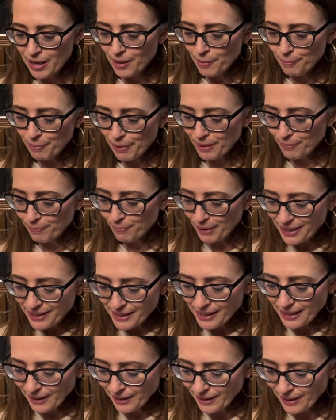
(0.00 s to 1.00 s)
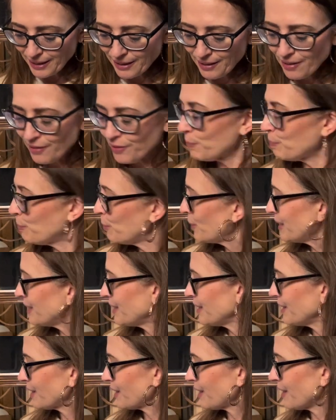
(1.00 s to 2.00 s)
But basically, the point
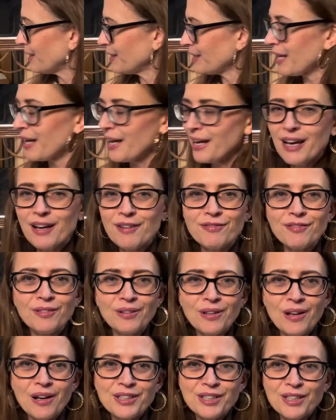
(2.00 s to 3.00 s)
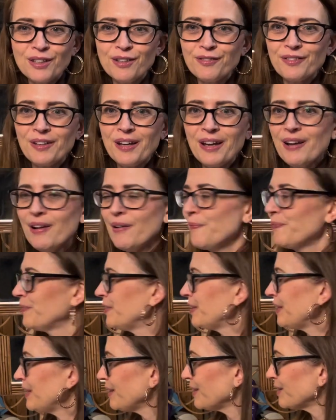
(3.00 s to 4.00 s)
is, guys, I have lots of
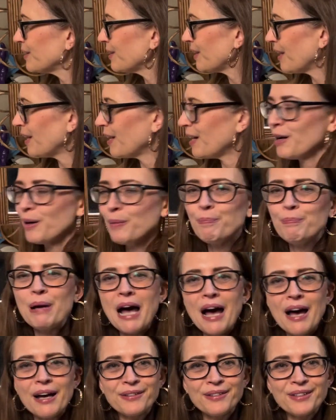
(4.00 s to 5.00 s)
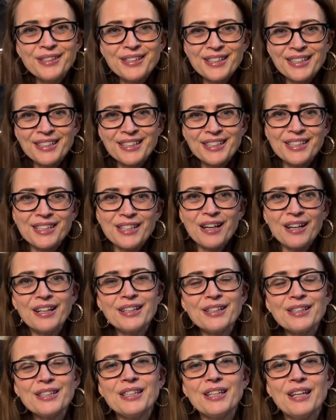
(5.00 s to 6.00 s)
neat patterns and
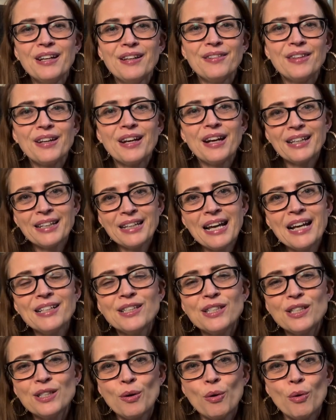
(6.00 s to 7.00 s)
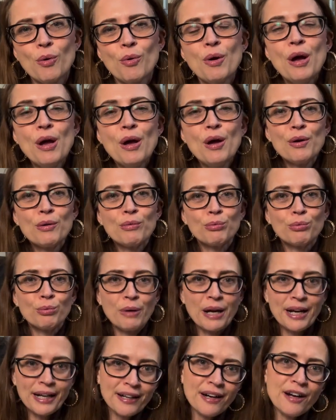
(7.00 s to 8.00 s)
designs that I can sew
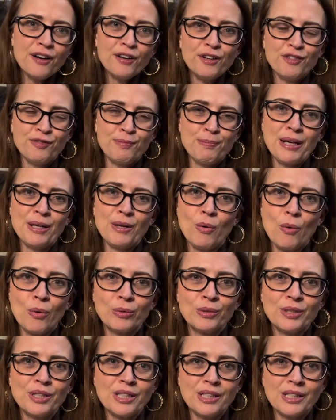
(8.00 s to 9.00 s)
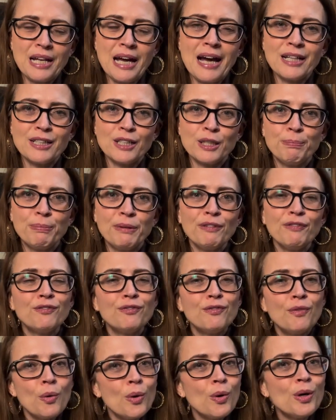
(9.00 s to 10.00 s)
right out of my own stash
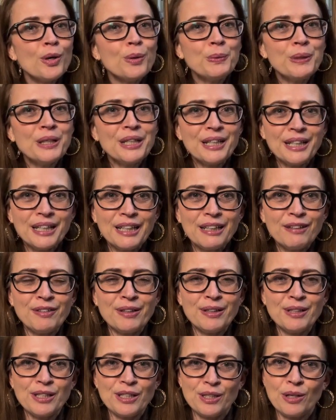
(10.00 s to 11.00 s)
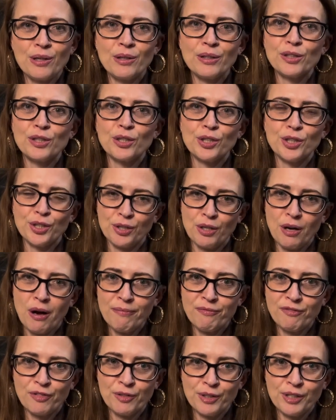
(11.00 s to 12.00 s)
before we even start to
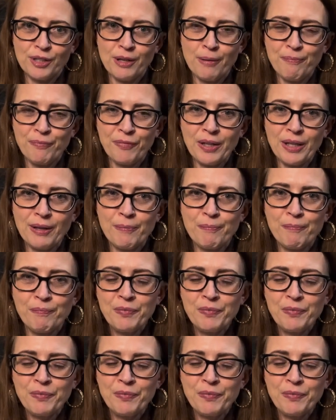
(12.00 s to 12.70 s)
shop for something.